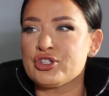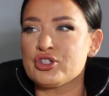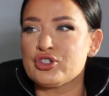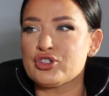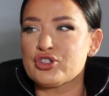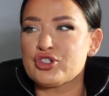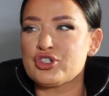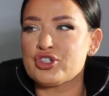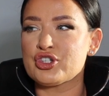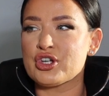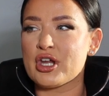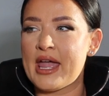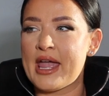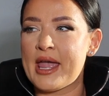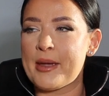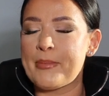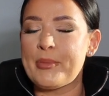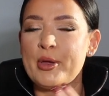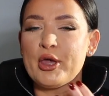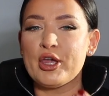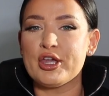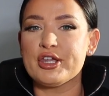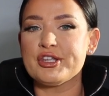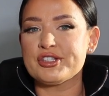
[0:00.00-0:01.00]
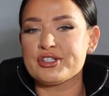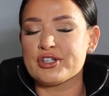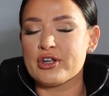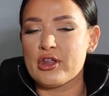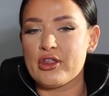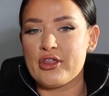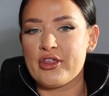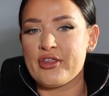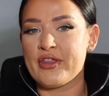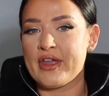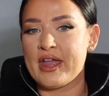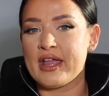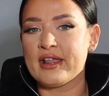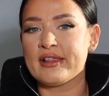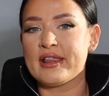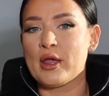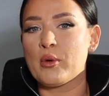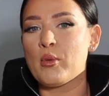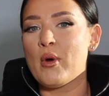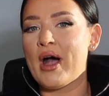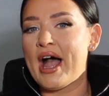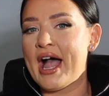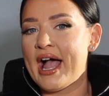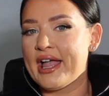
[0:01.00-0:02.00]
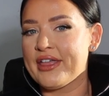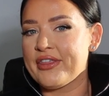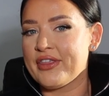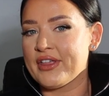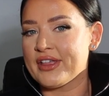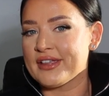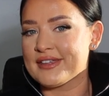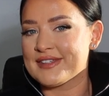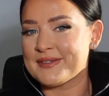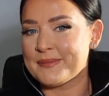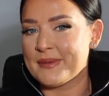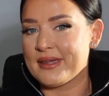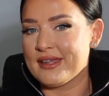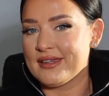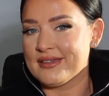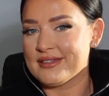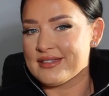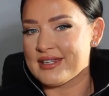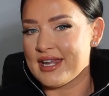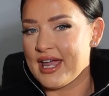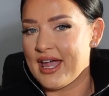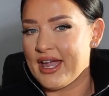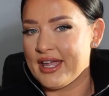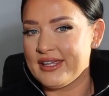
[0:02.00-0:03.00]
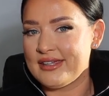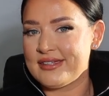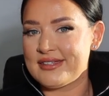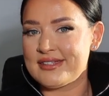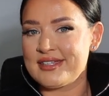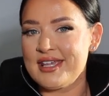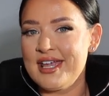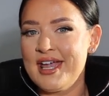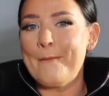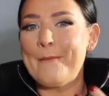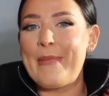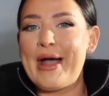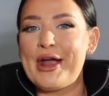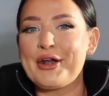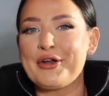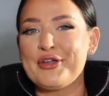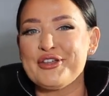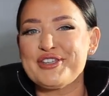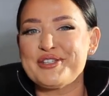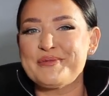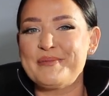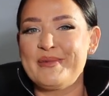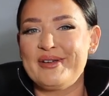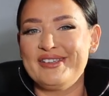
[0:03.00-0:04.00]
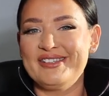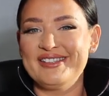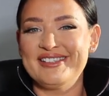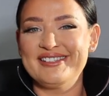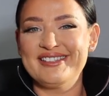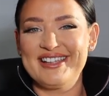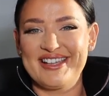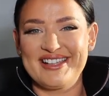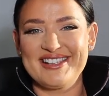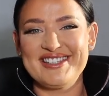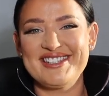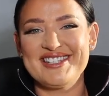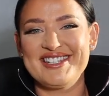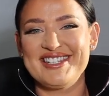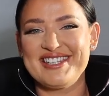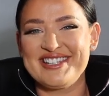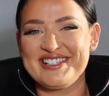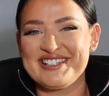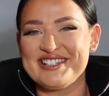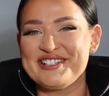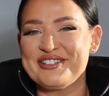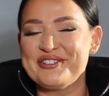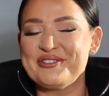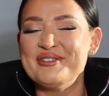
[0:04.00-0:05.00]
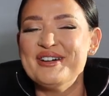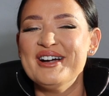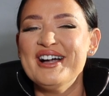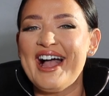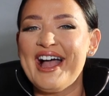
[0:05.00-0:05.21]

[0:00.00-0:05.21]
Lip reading: such a personal thing. Like, what I think smells nice might not smell nice to you.